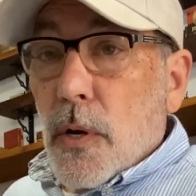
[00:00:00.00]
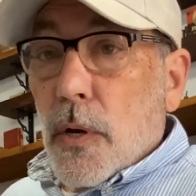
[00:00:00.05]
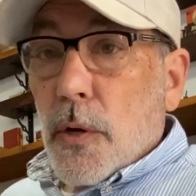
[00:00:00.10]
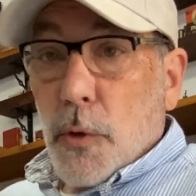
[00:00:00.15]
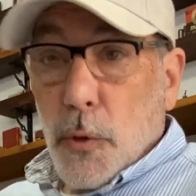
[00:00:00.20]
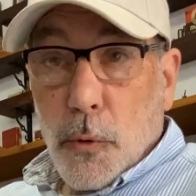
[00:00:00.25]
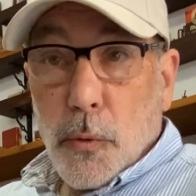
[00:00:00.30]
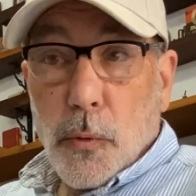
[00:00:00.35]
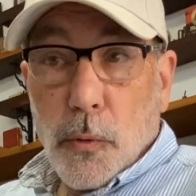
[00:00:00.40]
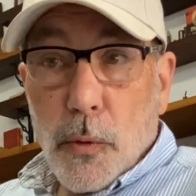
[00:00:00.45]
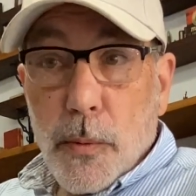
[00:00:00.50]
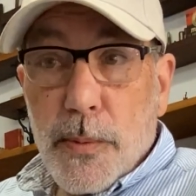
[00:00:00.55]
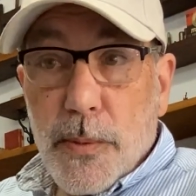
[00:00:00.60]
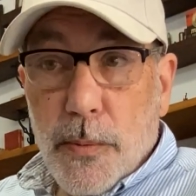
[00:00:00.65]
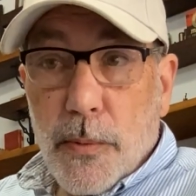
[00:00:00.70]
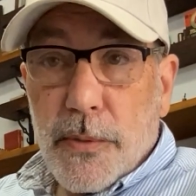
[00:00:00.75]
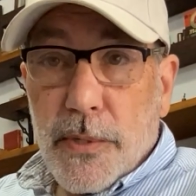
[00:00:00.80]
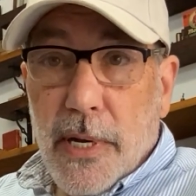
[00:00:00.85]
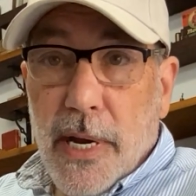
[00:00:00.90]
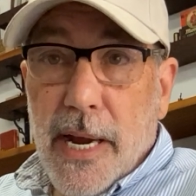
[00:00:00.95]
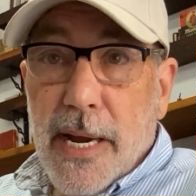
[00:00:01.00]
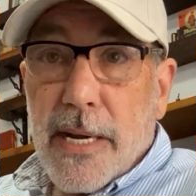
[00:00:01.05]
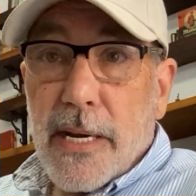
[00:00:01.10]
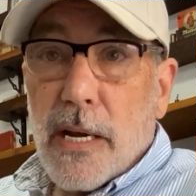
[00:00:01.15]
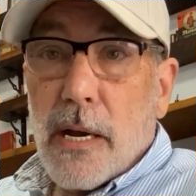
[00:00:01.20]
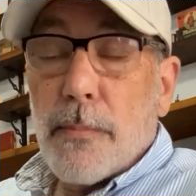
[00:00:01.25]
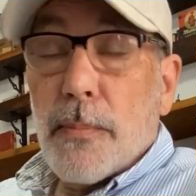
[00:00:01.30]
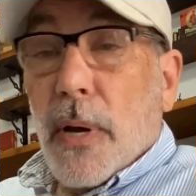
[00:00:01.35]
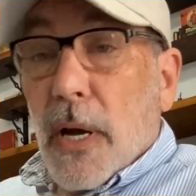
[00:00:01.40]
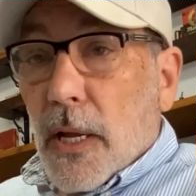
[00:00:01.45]
your groups will tighten
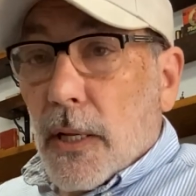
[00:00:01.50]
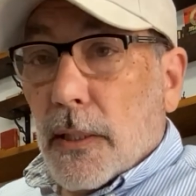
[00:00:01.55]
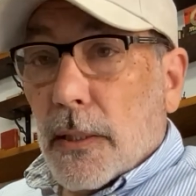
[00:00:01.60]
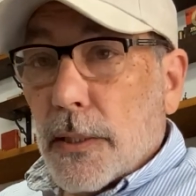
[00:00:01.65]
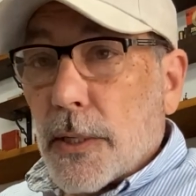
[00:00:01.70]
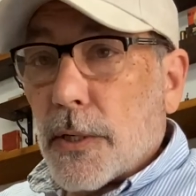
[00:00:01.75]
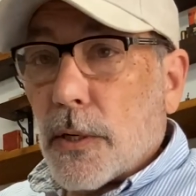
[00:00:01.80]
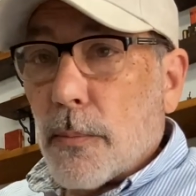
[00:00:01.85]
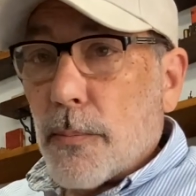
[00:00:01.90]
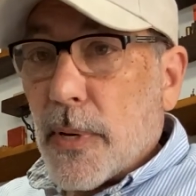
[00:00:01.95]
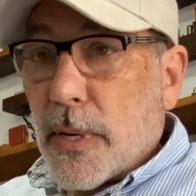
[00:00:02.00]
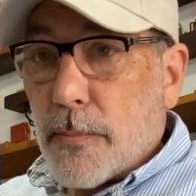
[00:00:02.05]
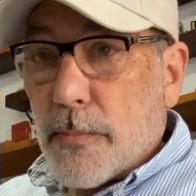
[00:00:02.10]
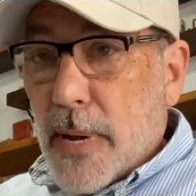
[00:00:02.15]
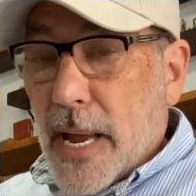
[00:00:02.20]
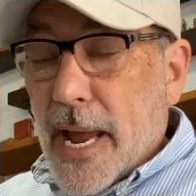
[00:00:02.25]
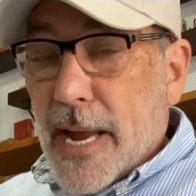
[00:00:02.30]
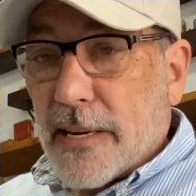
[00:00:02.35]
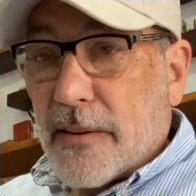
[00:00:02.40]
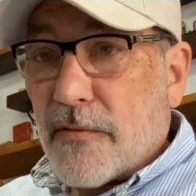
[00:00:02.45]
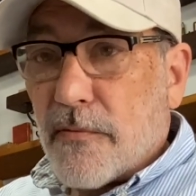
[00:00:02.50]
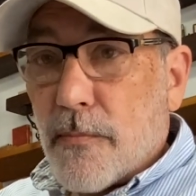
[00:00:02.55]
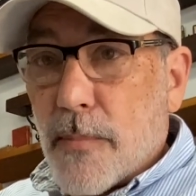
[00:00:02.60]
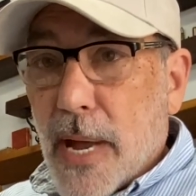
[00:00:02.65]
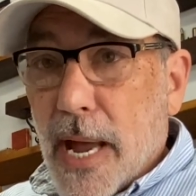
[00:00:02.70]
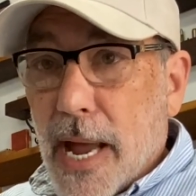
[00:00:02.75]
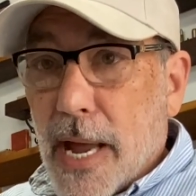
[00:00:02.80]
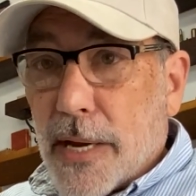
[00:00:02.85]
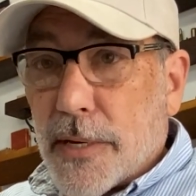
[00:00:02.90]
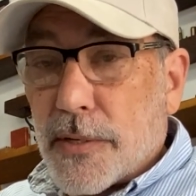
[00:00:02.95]
up a little bit back of
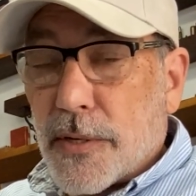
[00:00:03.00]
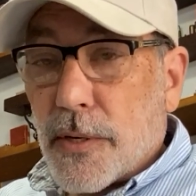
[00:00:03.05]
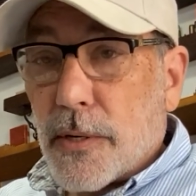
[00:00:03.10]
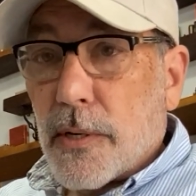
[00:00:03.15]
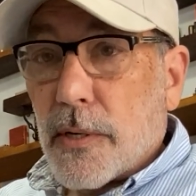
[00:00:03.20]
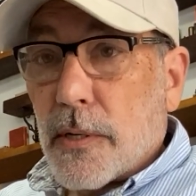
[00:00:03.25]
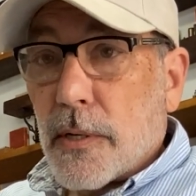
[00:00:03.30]
max.